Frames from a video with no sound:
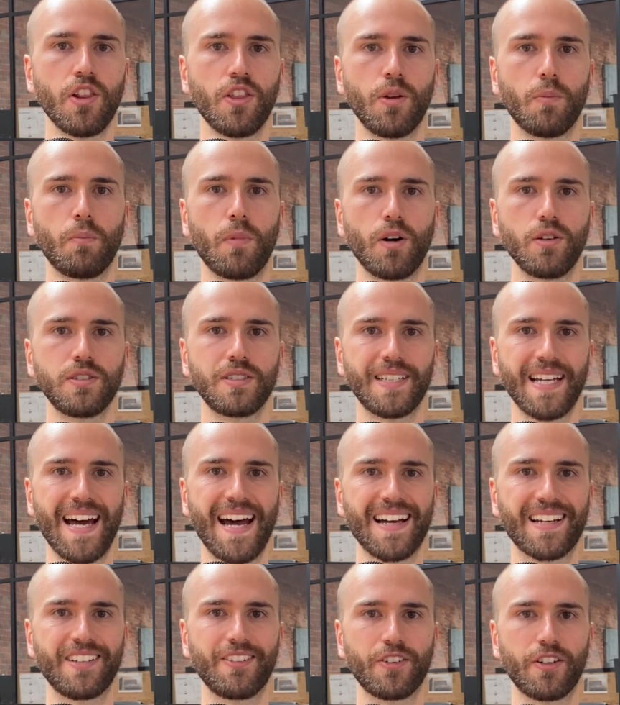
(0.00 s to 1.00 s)
the most
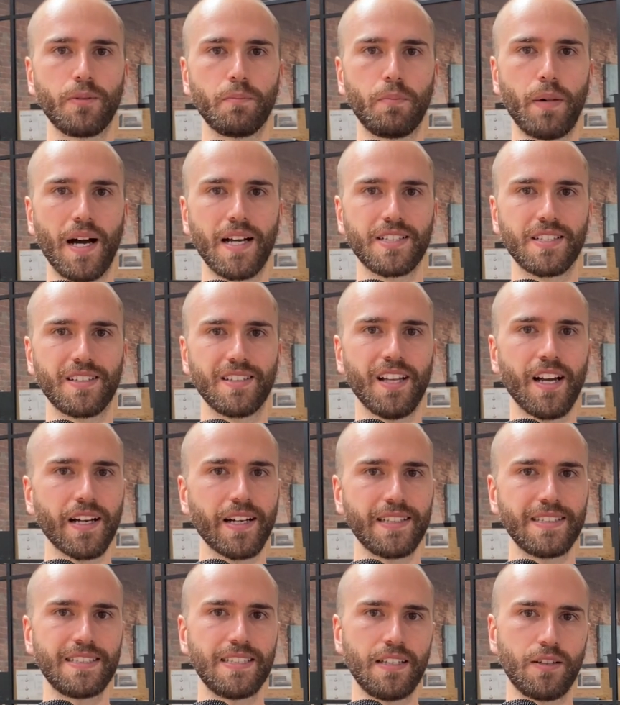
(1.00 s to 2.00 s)
accurate budget. And
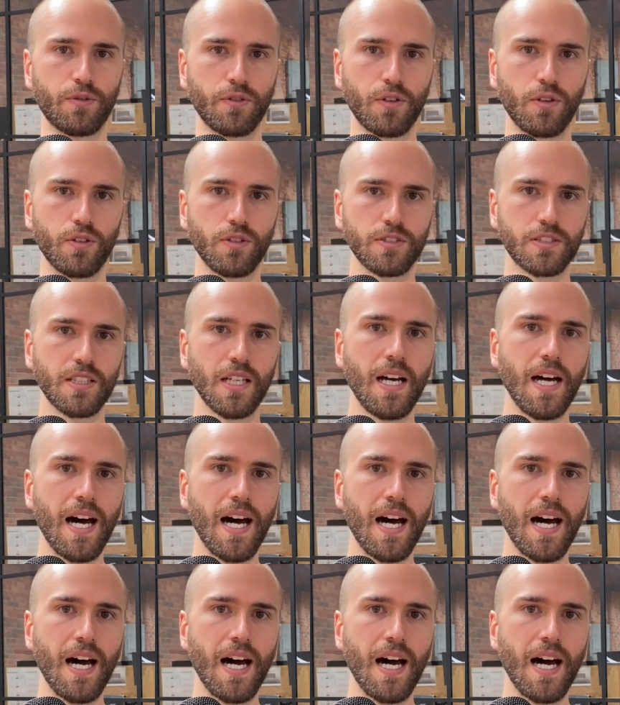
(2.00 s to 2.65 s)
like I said, of course,